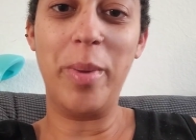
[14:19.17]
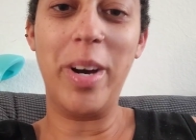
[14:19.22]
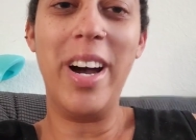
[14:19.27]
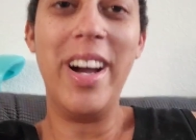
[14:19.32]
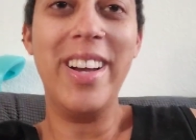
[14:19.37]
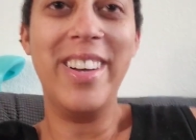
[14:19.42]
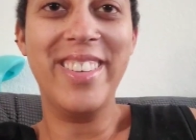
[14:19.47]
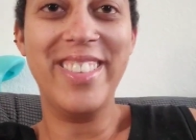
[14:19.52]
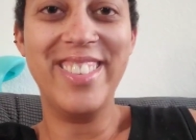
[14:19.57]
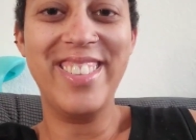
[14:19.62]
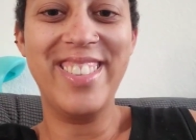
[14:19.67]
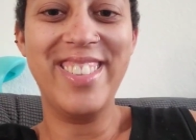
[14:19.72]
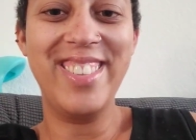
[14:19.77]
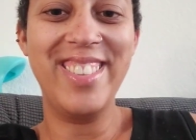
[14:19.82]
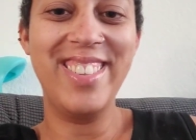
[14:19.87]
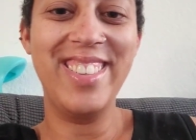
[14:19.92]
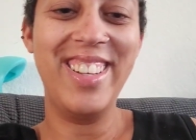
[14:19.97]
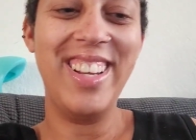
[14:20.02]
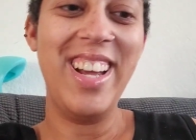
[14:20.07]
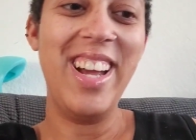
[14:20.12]

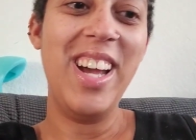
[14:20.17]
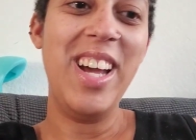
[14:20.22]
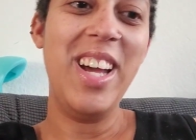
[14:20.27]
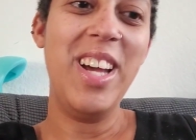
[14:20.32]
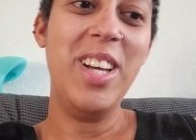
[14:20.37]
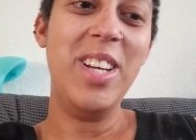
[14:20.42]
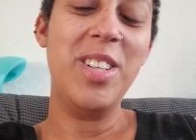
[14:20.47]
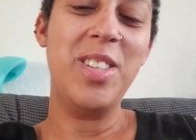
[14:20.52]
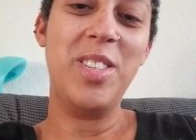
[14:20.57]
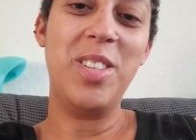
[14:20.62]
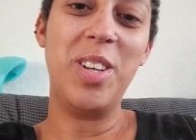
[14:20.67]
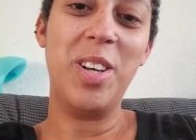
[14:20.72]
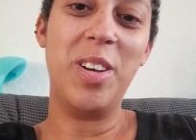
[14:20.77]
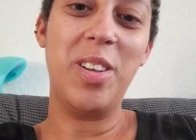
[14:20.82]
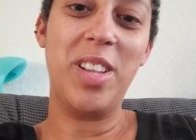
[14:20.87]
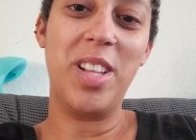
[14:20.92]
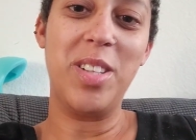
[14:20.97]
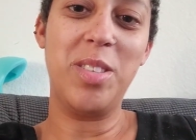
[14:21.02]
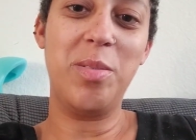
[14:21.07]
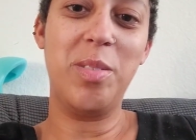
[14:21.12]
miles.
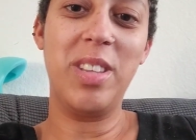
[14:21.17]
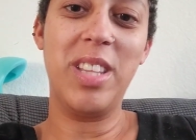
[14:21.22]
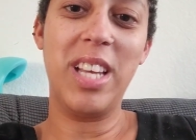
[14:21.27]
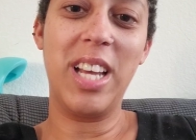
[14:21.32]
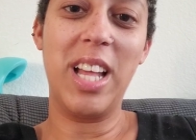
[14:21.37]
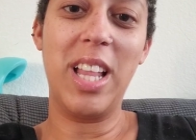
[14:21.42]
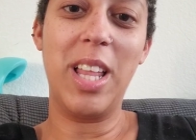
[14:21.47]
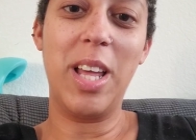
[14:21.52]
So that's one thing